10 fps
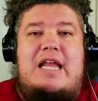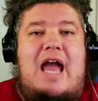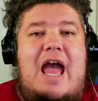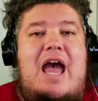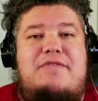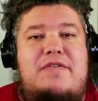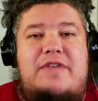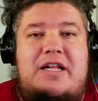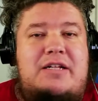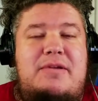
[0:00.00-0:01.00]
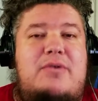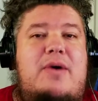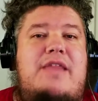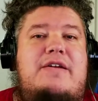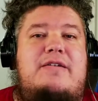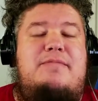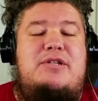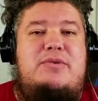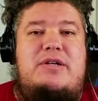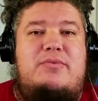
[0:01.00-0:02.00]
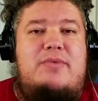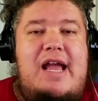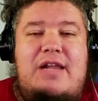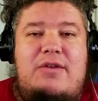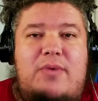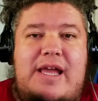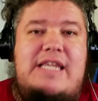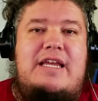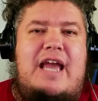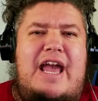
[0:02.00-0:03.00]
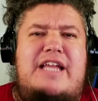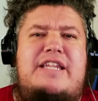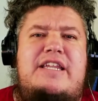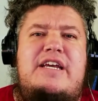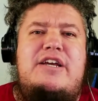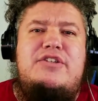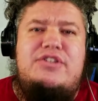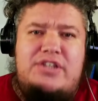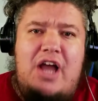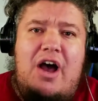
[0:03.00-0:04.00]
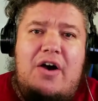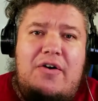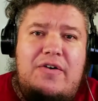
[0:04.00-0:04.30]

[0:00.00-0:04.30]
half of inclement weather between rain, wind, and snow.